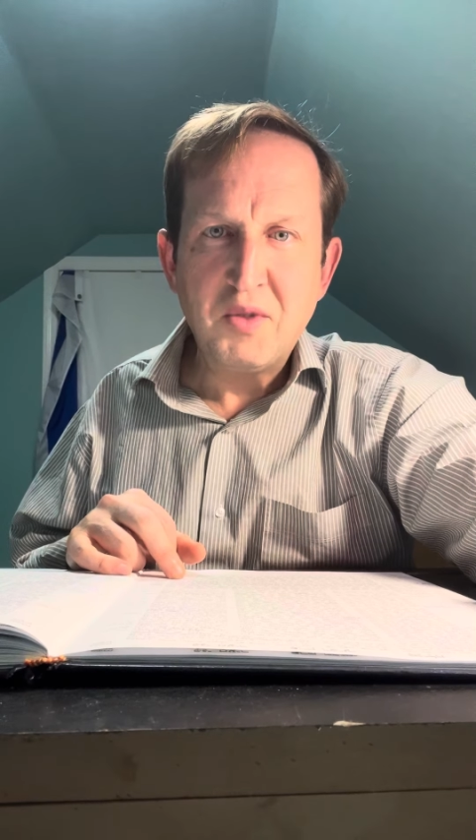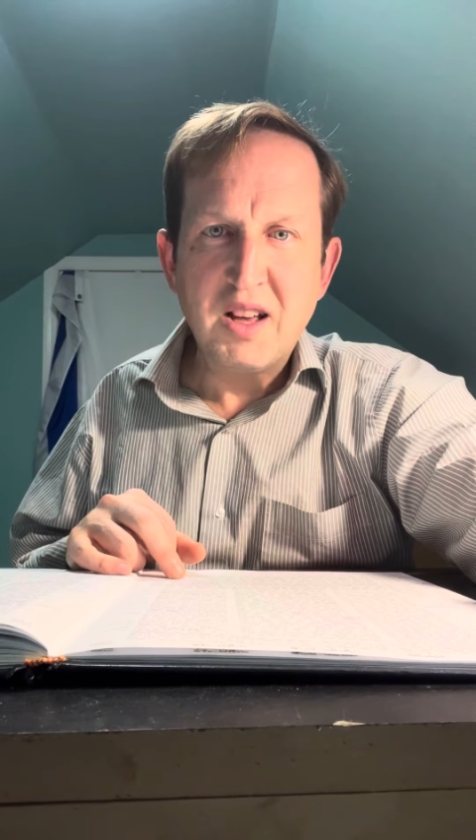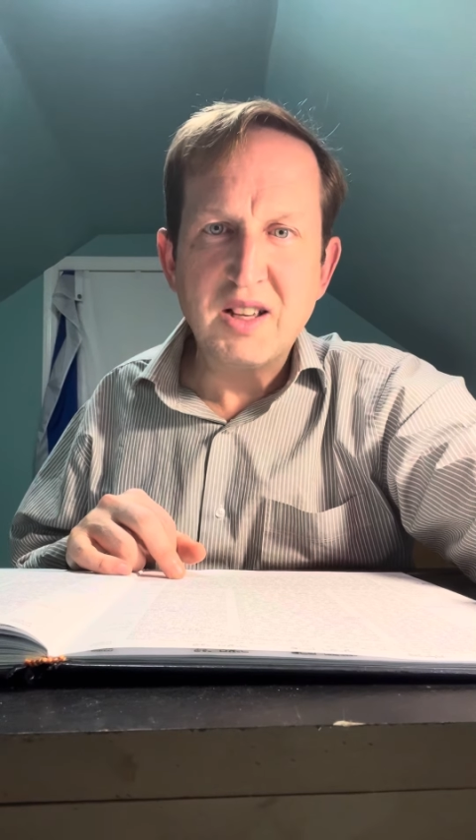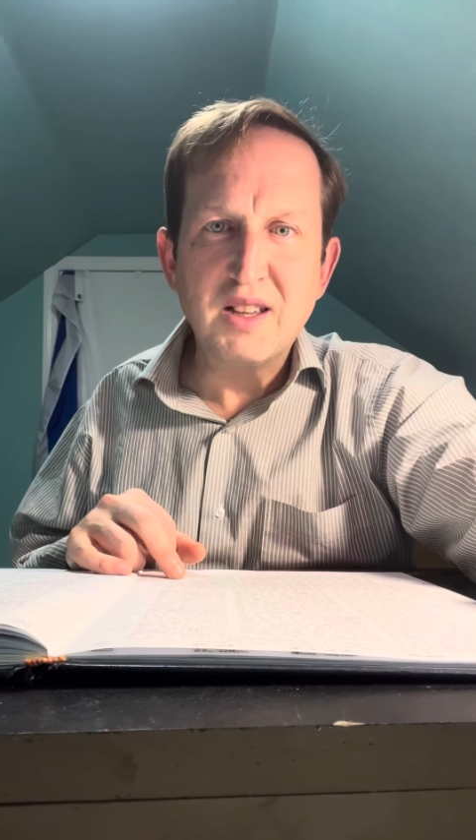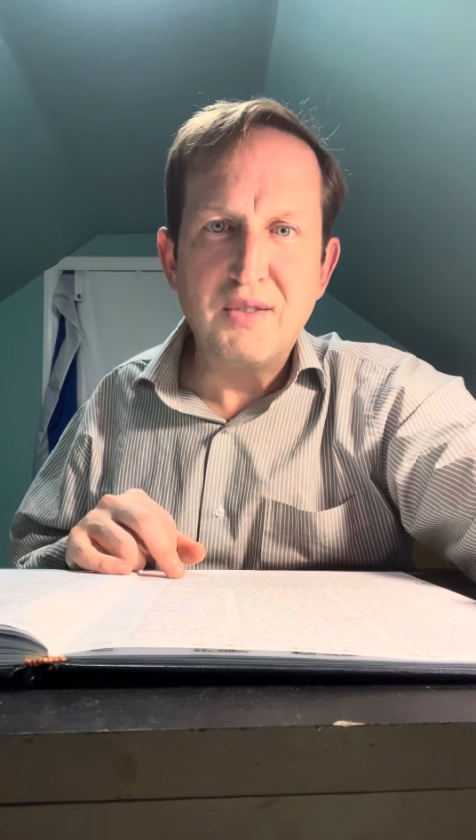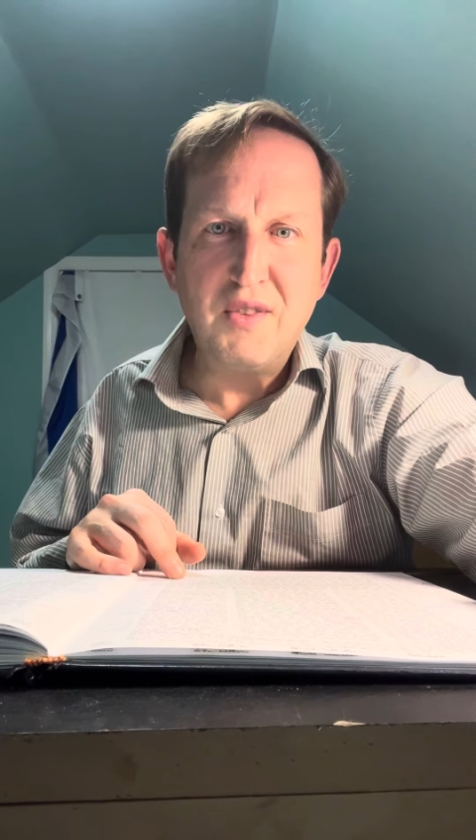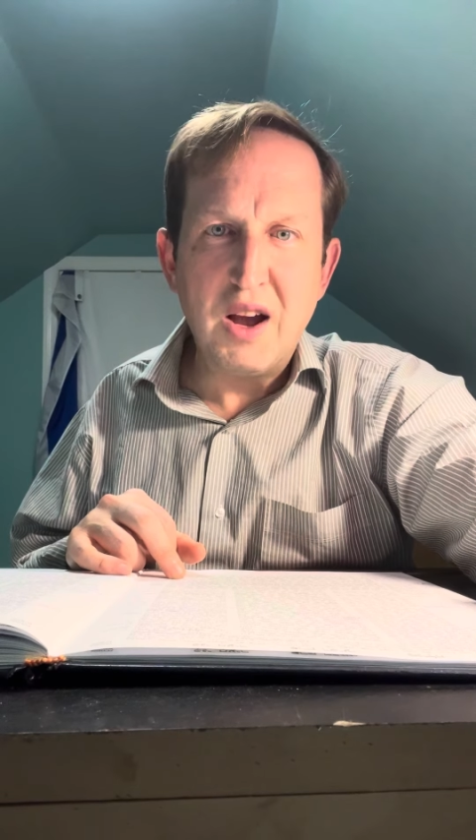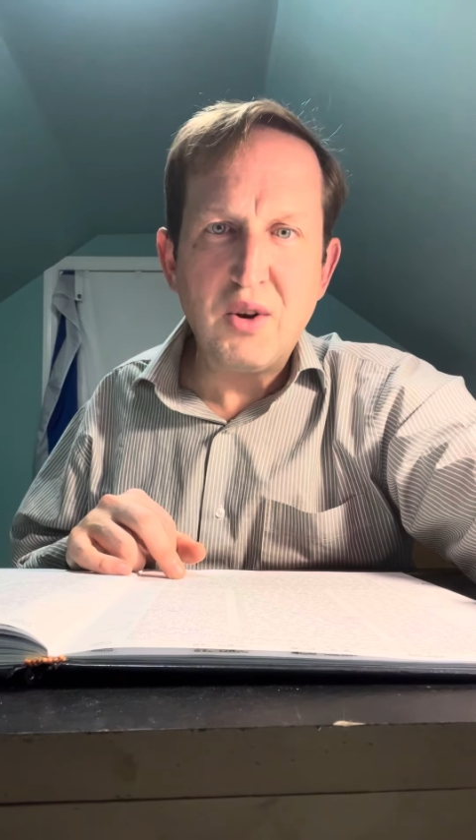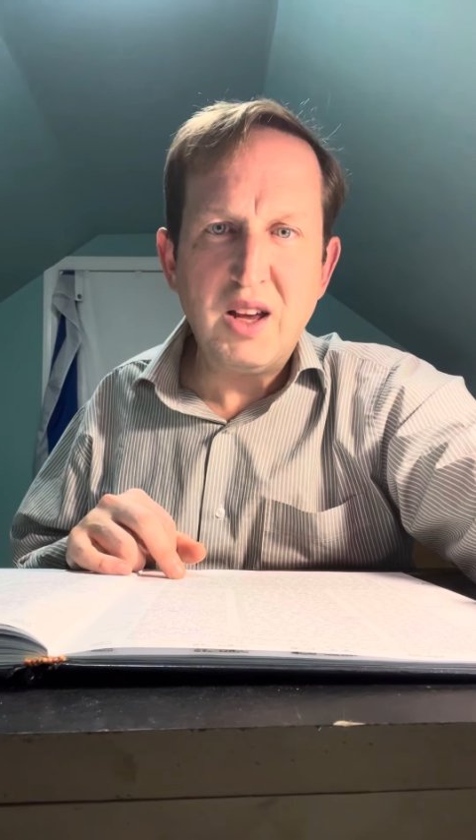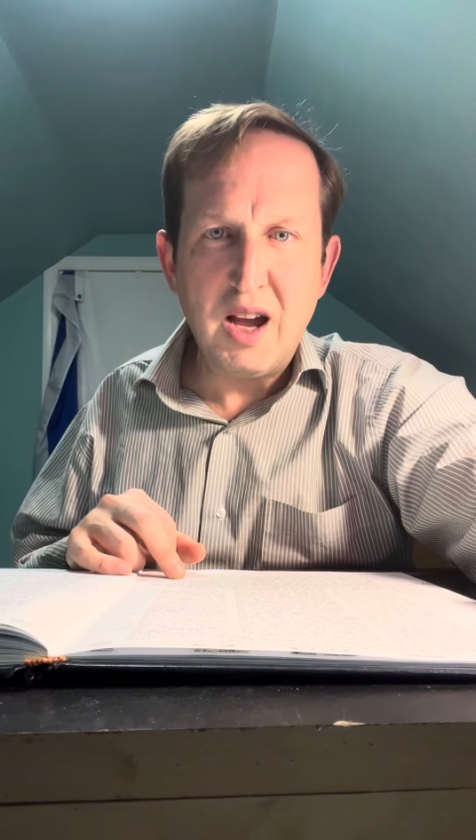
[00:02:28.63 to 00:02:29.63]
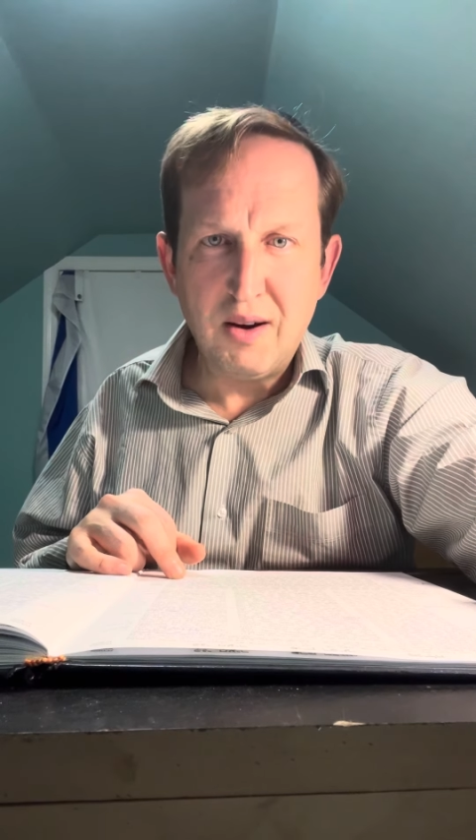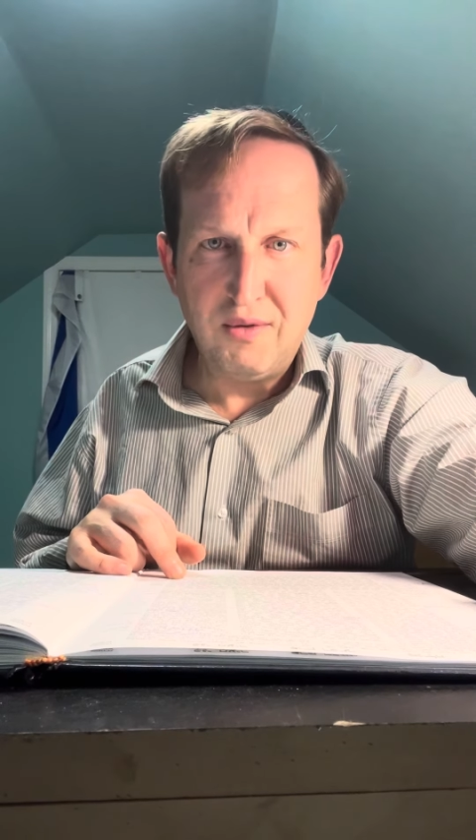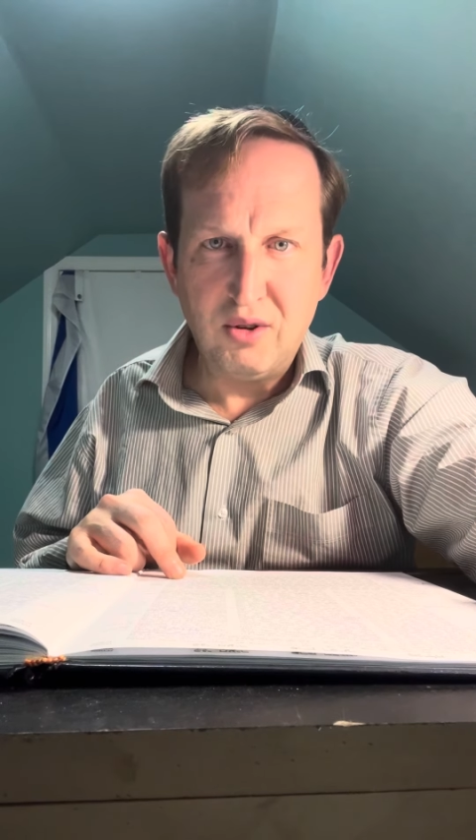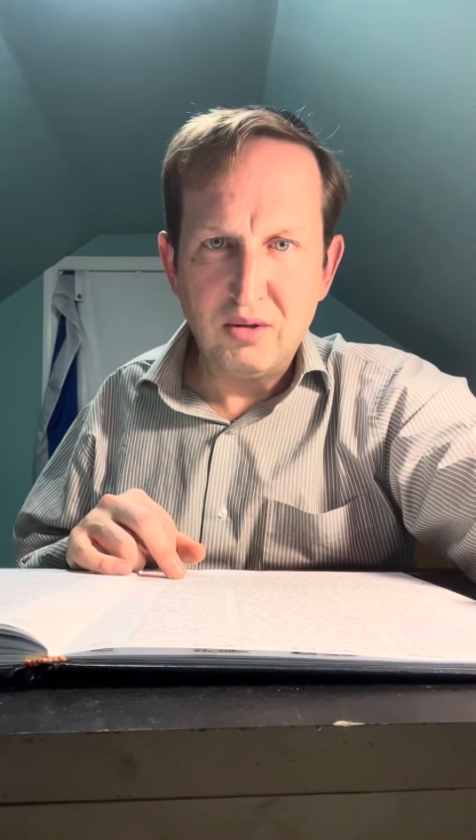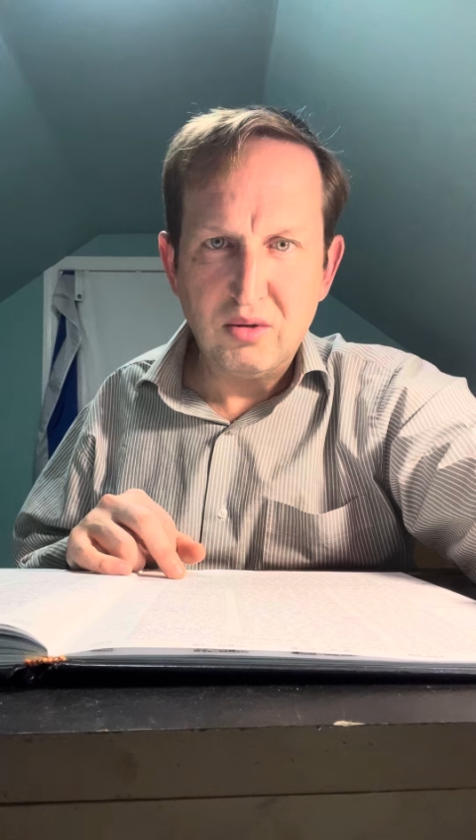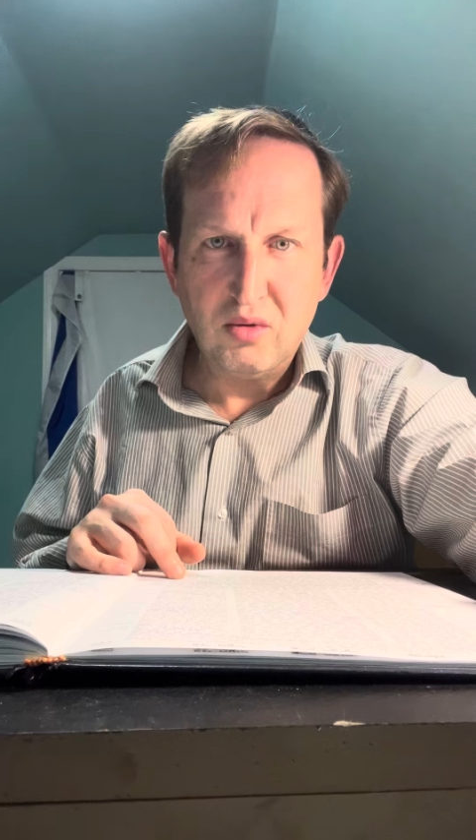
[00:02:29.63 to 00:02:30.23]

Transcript: is I was very careful